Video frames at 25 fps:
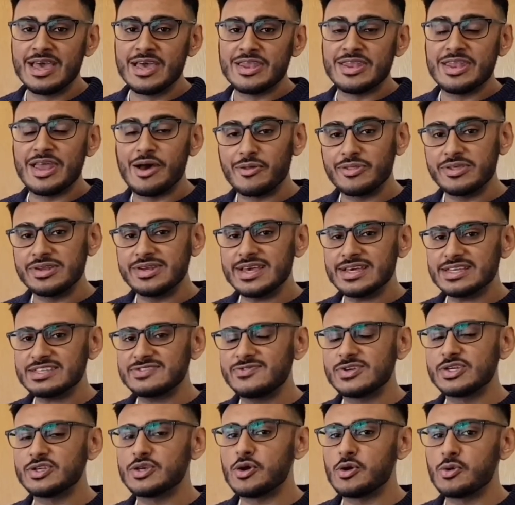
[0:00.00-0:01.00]
Now in the next
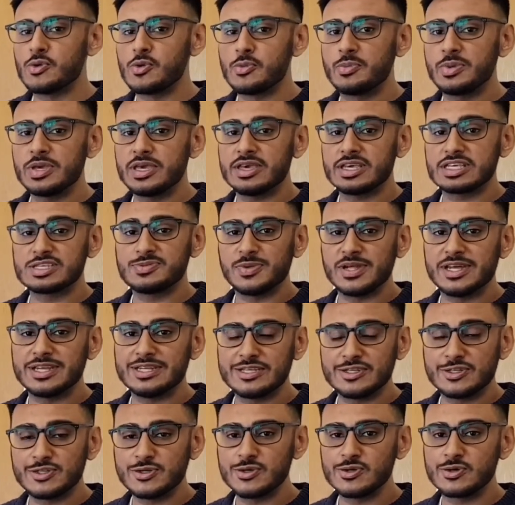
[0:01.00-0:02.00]
video, we'll be
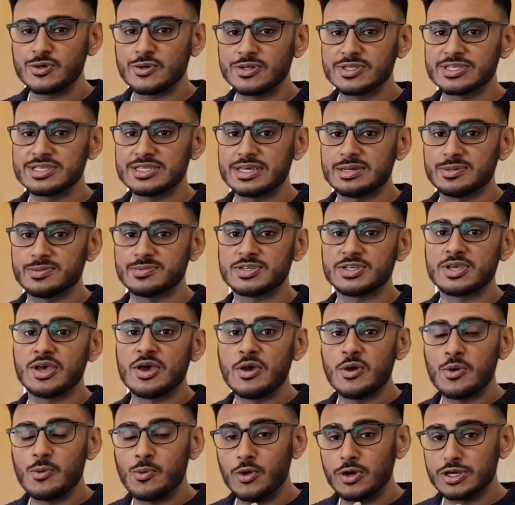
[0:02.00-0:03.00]
explaining 2 concepts:
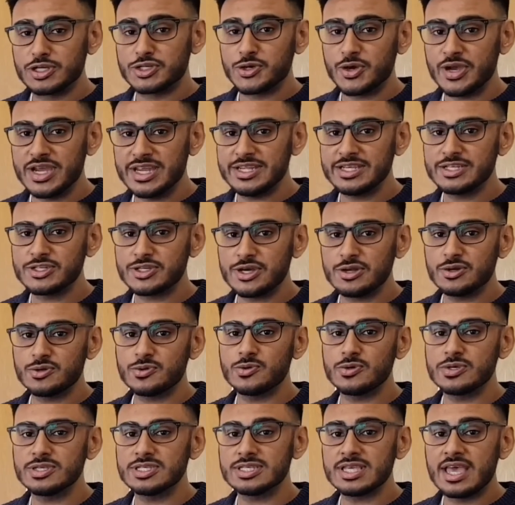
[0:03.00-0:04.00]
what trading
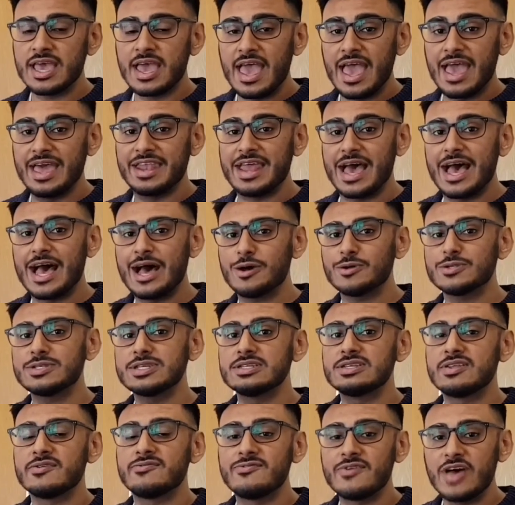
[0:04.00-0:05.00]
journal is and how to
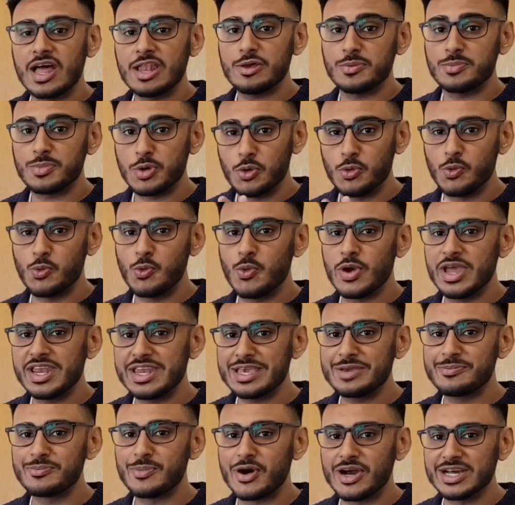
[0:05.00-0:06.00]
develop a
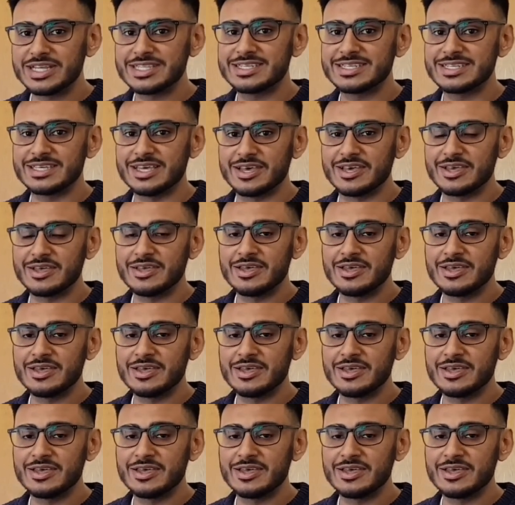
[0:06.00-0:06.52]
winning mindset.